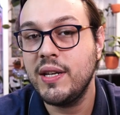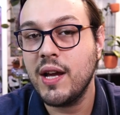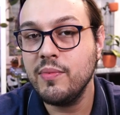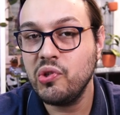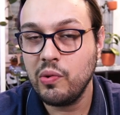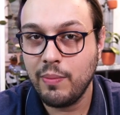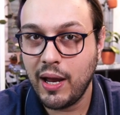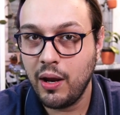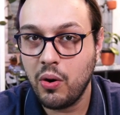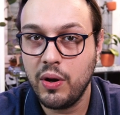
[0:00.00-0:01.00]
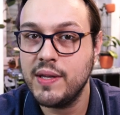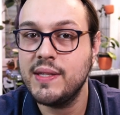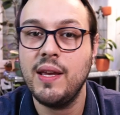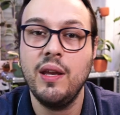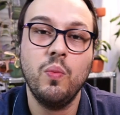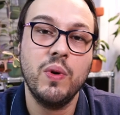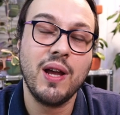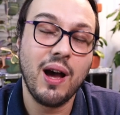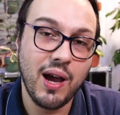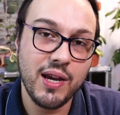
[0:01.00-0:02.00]
it comes to my Hoyas and
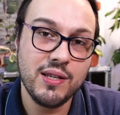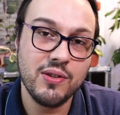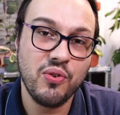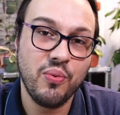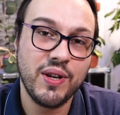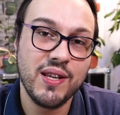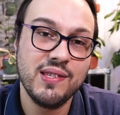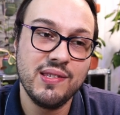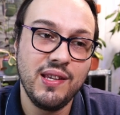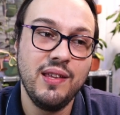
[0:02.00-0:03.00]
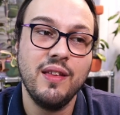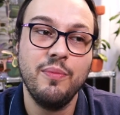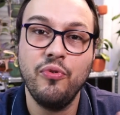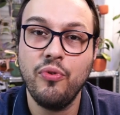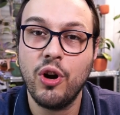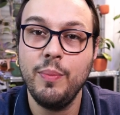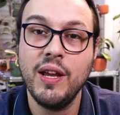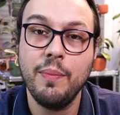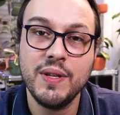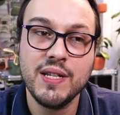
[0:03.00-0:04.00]
what I do when I see them
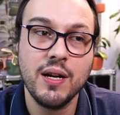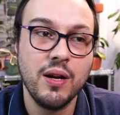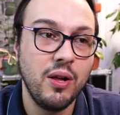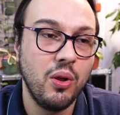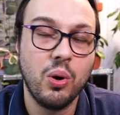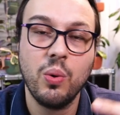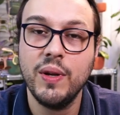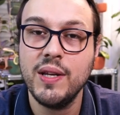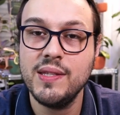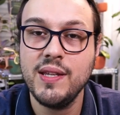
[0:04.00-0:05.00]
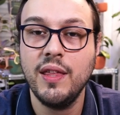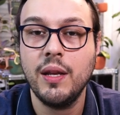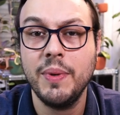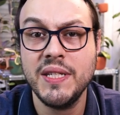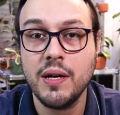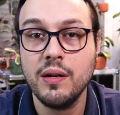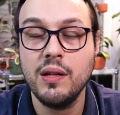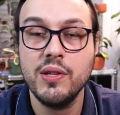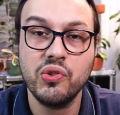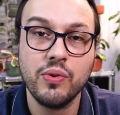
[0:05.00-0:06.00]
forming a peduncle or when I see that a
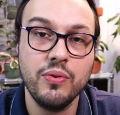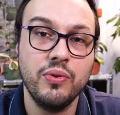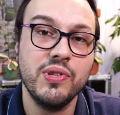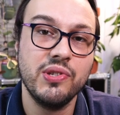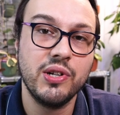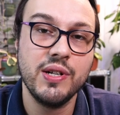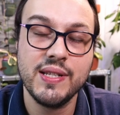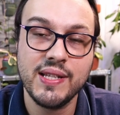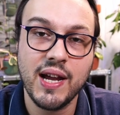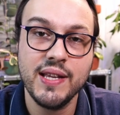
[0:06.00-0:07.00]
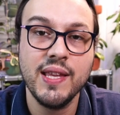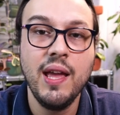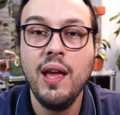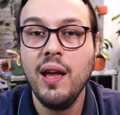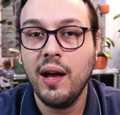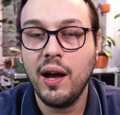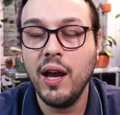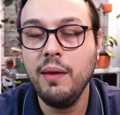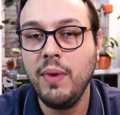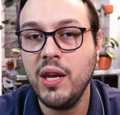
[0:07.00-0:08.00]
peduncle has grown to a certain size,
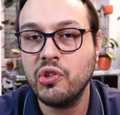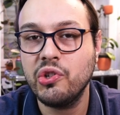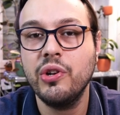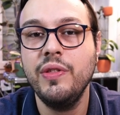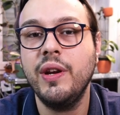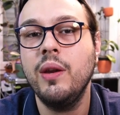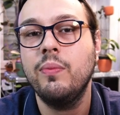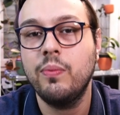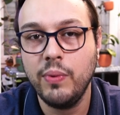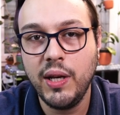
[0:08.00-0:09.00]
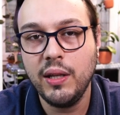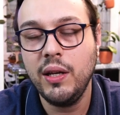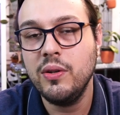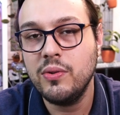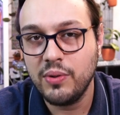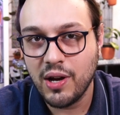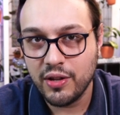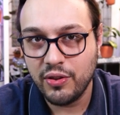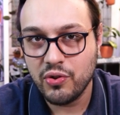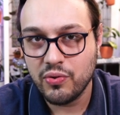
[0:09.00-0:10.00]
I make sure that I really do
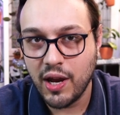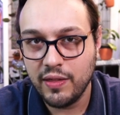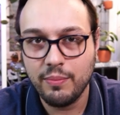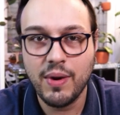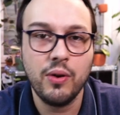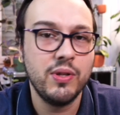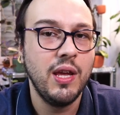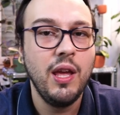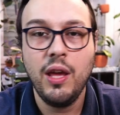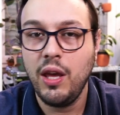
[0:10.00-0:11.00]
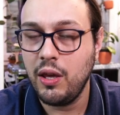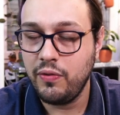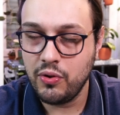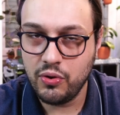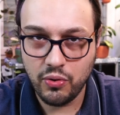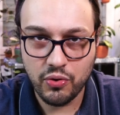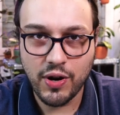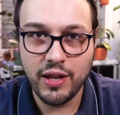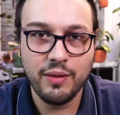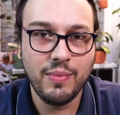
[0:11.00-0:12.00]
not dry them out. If you do
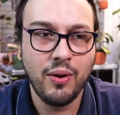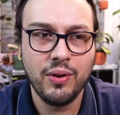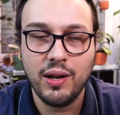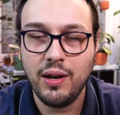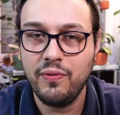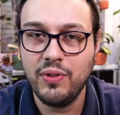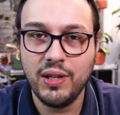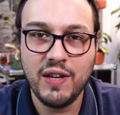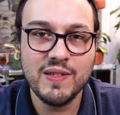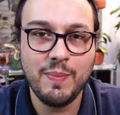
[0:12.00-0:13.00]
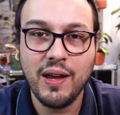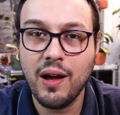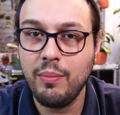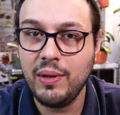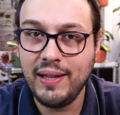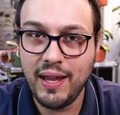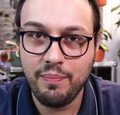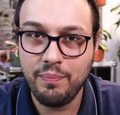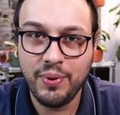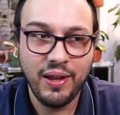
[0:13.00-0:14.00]
dry them out and if the leaves become
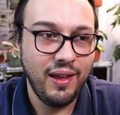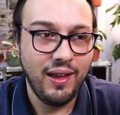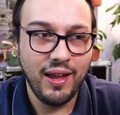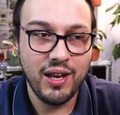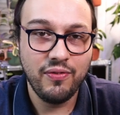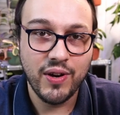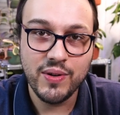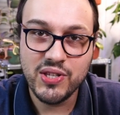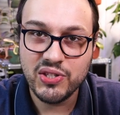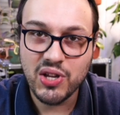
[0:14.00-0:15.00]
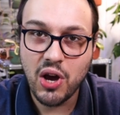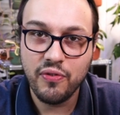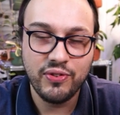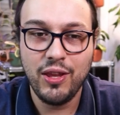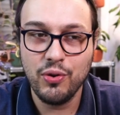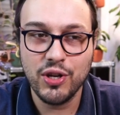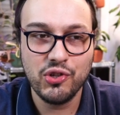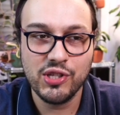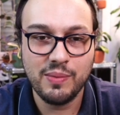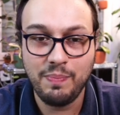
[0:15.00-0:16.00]
limp and very soft, and you can
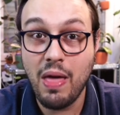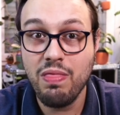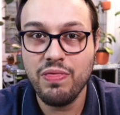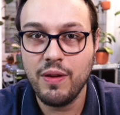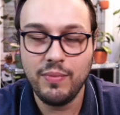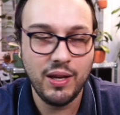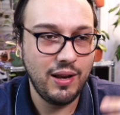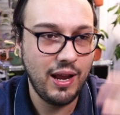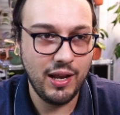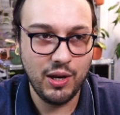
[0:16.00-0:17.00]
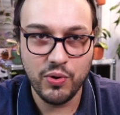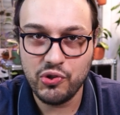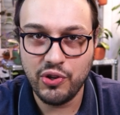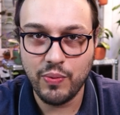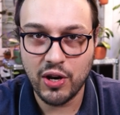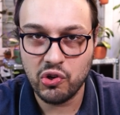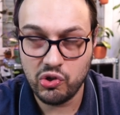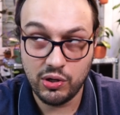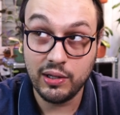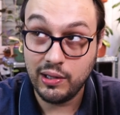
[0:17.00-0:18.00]
just bend them in any which
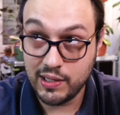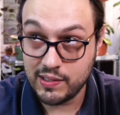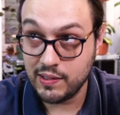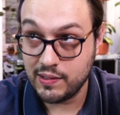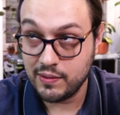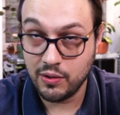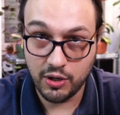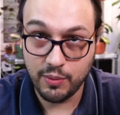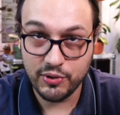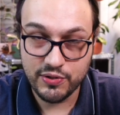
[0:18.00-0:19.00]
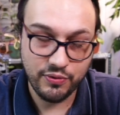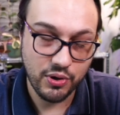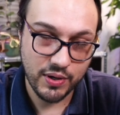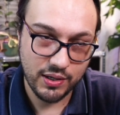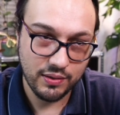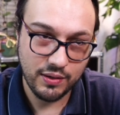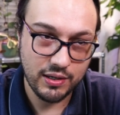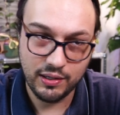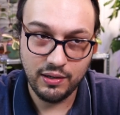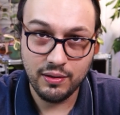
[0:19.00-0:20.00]
direction, unless it's Hoya multiflora and
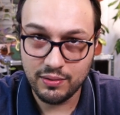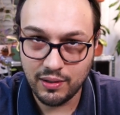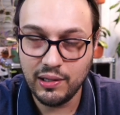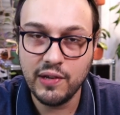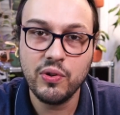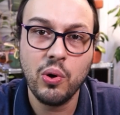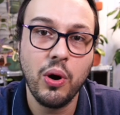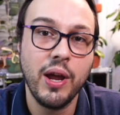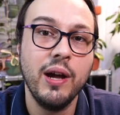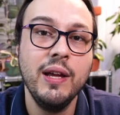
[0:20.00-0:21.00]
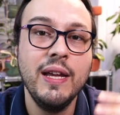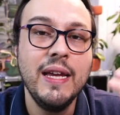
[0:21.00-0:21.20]
any thin lipped Hoya.